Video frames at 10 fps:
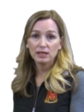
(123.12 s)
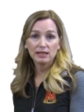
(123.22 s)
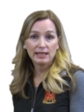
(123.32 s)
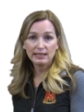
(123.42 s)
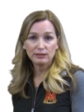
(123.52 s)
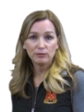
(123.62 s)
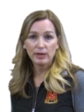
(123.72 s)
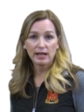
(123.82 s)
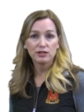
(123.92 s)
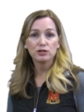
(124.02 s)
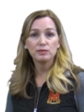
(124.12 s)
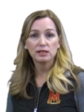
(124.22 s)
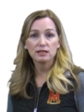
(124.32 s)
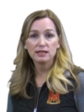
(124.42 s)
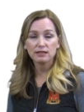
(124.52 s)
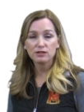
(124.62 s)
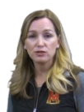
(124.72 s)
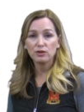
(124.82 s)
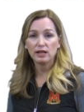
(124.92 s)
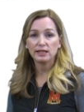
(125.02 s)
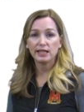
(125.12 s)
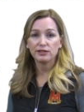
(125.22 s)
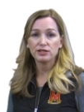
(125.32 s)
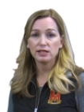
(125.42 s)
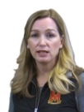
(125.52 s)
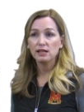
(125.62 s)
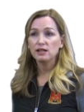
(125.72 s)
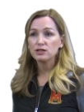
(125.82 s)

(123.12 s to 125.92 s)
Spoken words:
be let out on pasture because that's too high in energy.